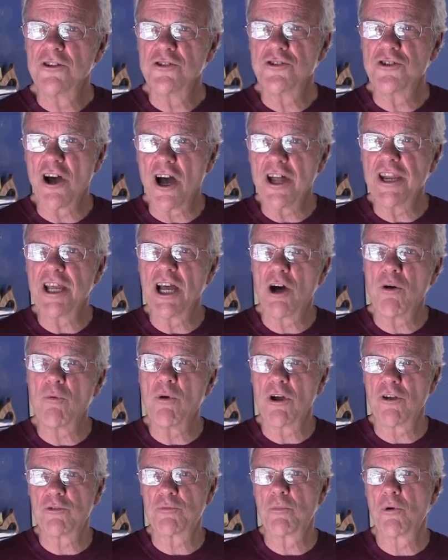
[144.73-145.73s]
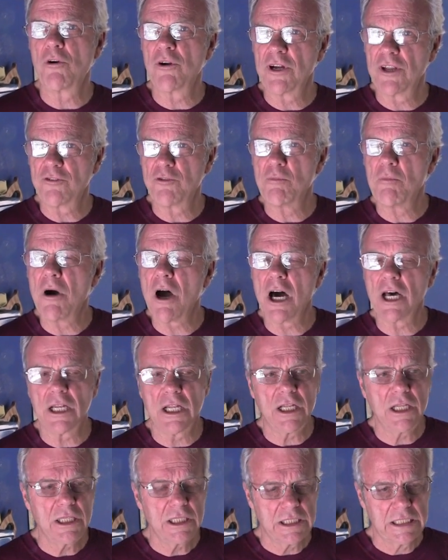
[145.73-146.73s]
John Elwell's board as a
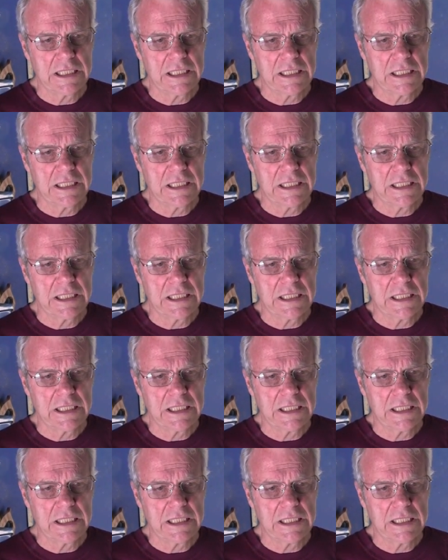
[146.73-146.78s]
model.